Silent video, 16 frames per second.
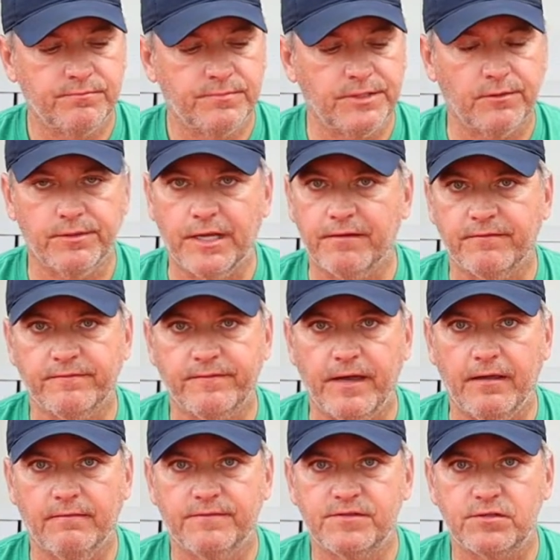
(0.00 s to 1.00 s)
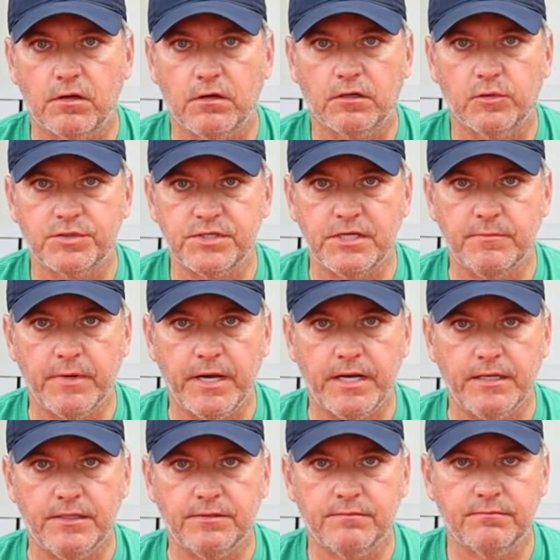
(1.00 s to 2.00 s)
Not a 5-star cuisine by
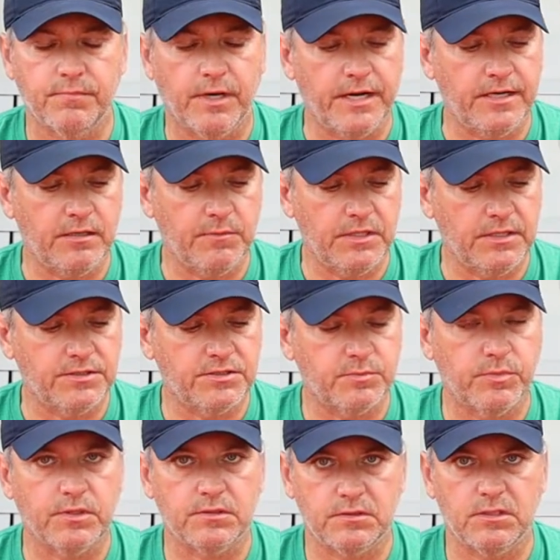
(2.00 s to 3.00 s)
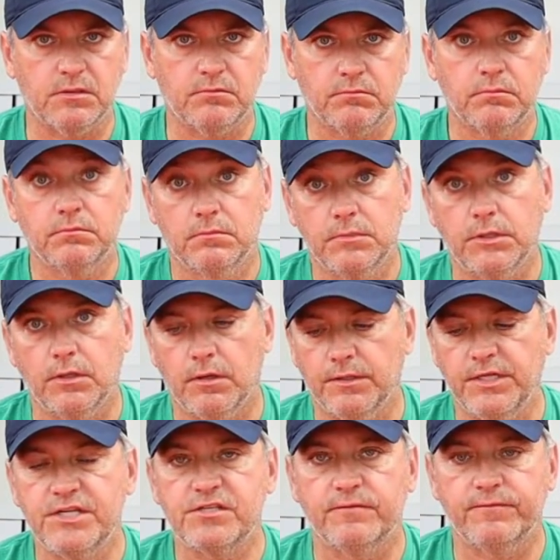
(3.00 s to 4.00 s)
any means, but a
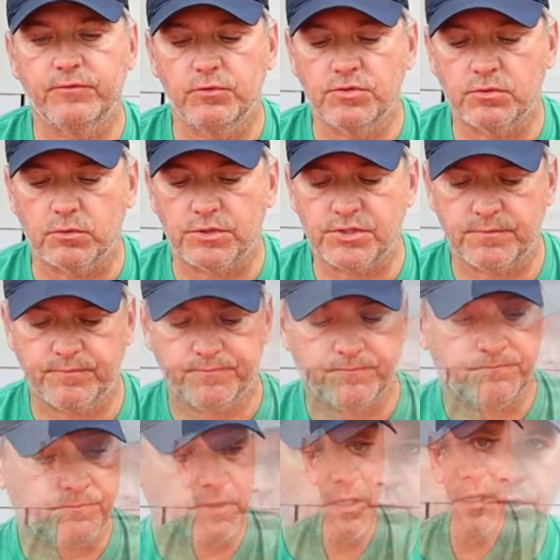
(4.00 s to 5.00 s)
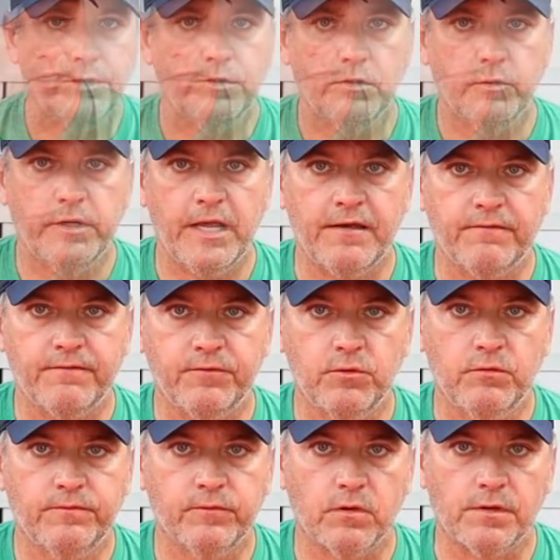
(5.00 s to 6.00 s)
decent food source. Not only do we have
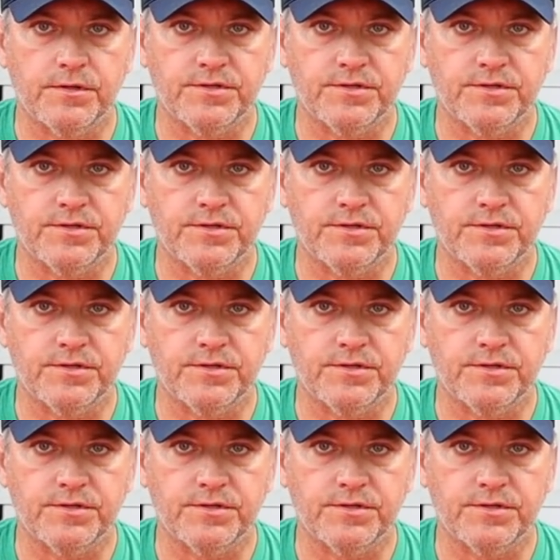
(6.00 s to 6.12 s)
food for